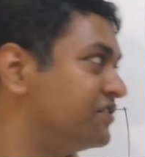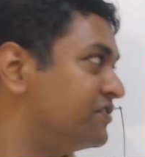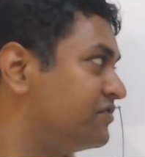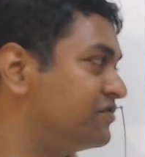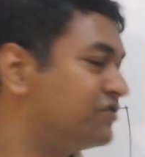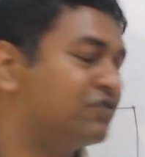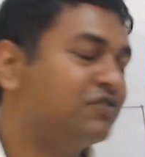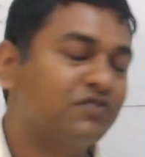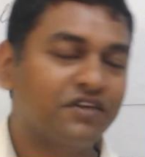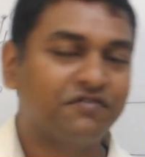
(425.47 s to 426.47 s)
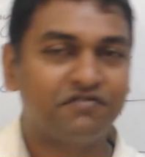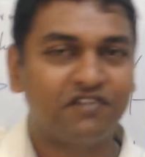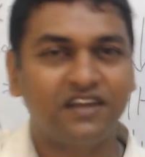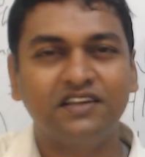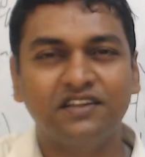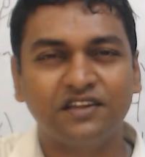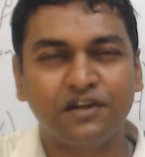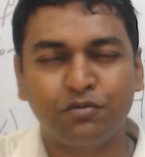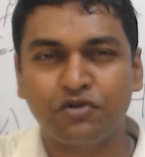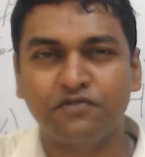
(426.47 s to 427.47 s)
So you can find the
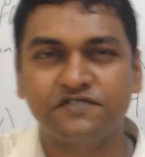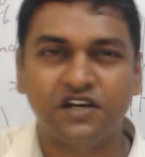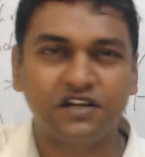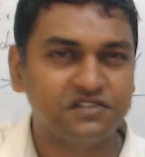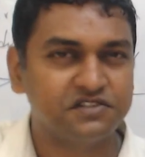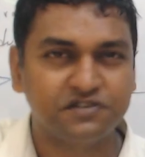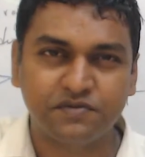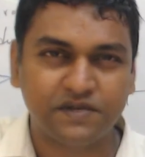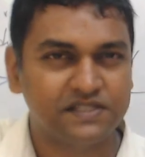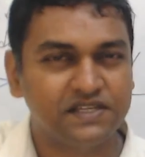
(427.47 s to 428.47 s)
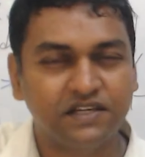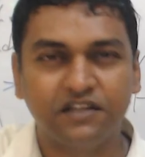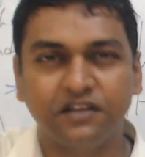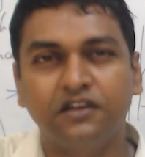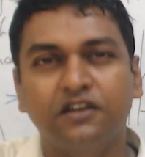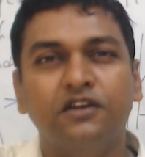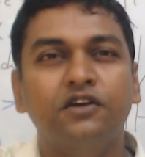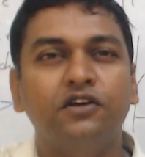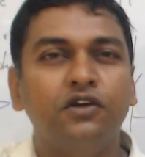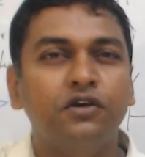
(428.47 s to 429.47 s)
number of charges present
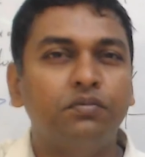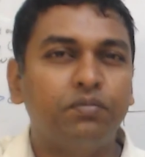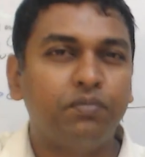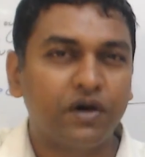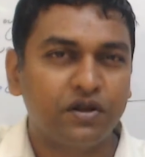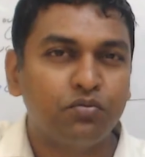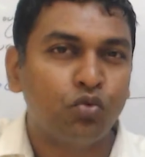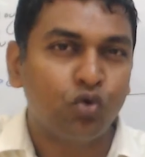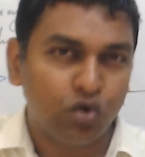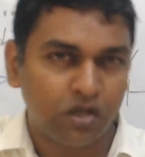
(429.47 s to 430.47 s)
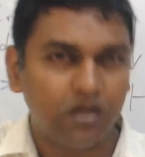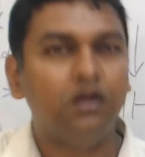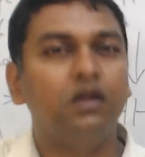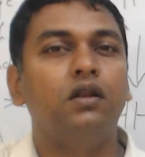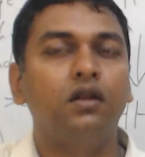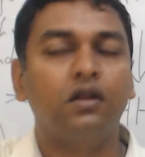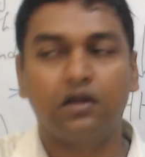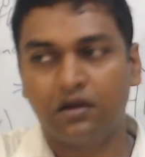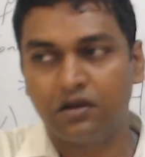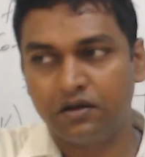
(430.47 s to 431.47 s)
per mole.
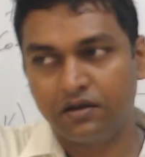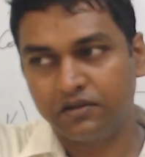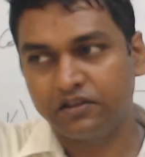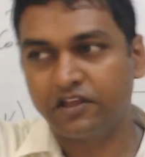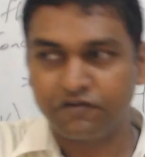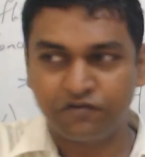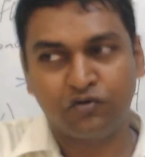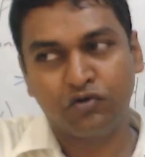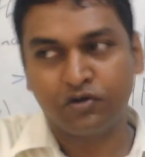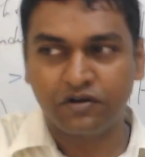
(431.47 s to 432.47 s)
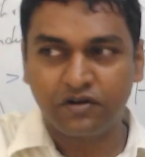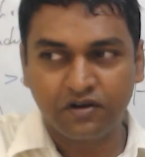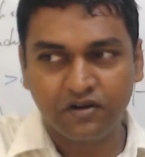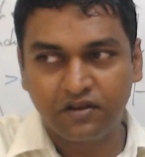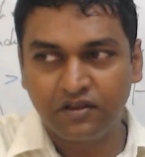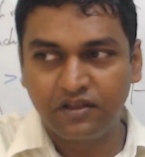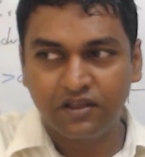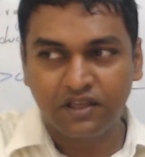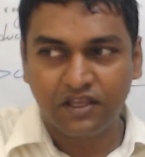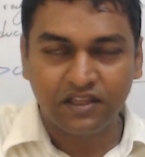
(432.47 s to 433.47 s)
Therefore,
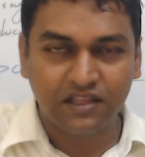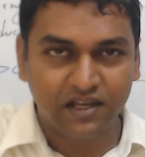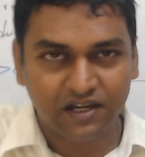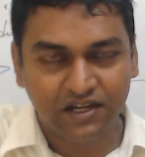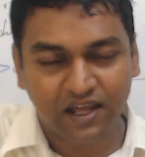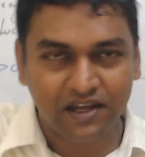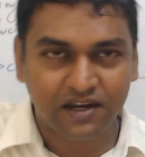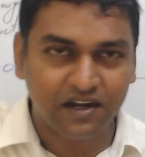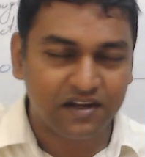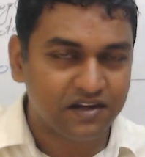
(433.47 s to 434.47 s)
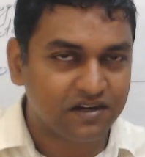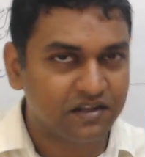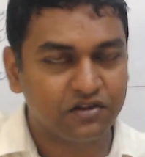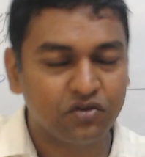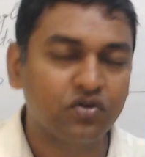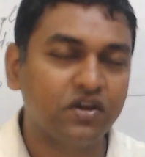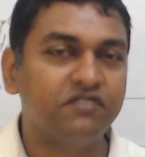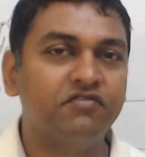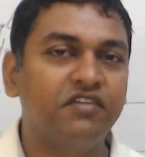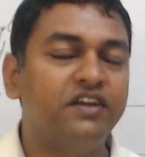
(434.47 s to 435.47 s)
in the entire conductor, you can
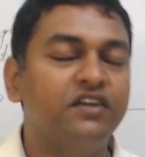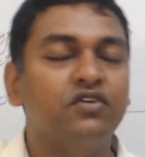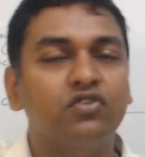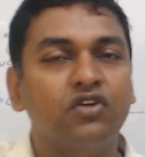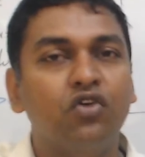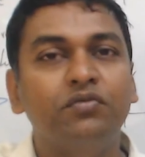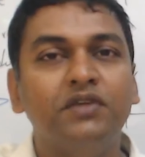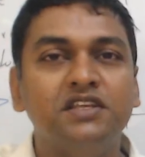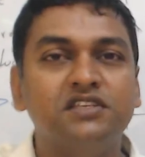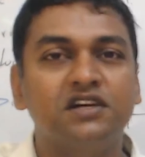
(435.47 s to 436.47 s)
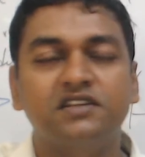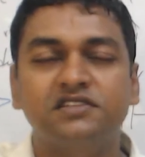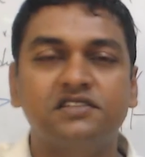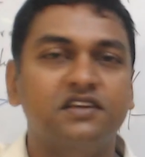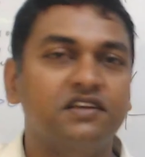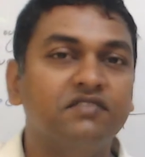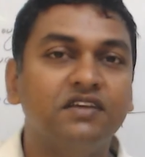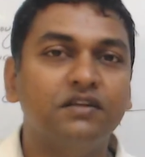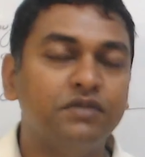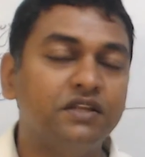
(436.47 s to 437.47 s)
find out how many charges are
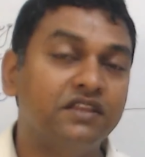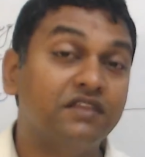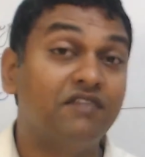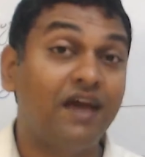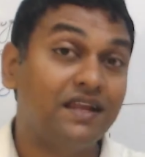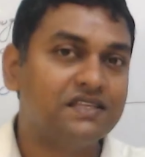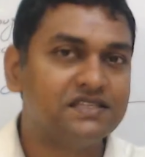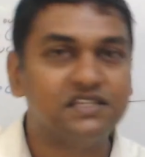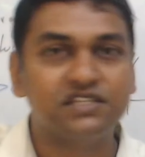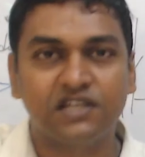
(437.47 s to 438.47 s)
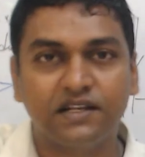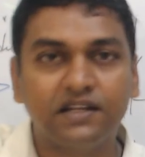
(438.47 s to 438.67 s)
available in the valency shell.